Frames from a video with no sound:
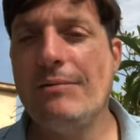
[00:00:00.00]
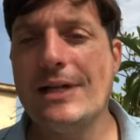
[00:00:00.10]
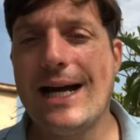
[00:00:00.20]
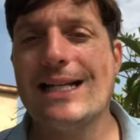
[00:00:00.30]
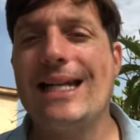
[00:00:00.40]
It
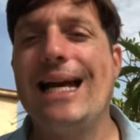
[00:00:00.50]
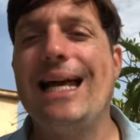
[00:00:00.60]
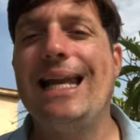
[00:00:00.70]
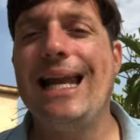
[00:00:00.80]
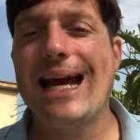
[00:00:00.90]
was actually
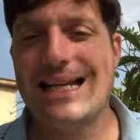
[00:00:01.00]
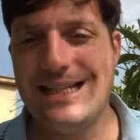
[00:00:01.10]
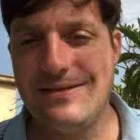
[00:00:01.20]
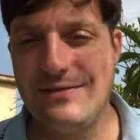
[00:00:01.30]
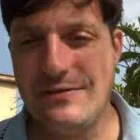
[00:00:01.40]

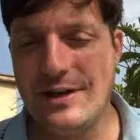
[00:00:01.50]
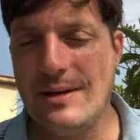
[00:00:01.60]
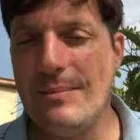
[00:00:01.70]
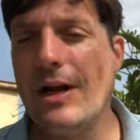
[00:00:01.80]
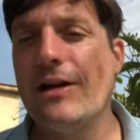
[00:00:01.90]
elective,
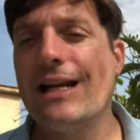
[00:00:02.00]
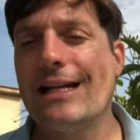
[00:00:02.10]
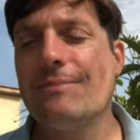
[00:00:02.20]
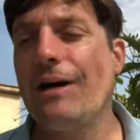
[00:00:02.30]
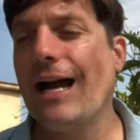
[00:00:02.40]
but only
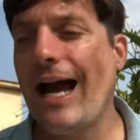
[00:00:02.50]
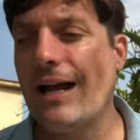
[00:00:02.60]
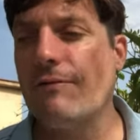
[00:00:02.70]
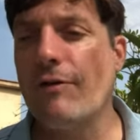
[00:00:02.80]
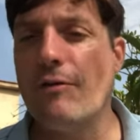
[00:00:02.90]
elected by a
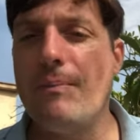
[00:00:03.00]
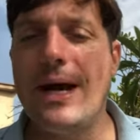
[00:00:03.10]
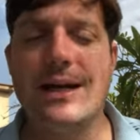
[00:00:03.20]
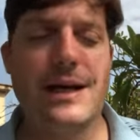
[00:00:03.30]
handful of men,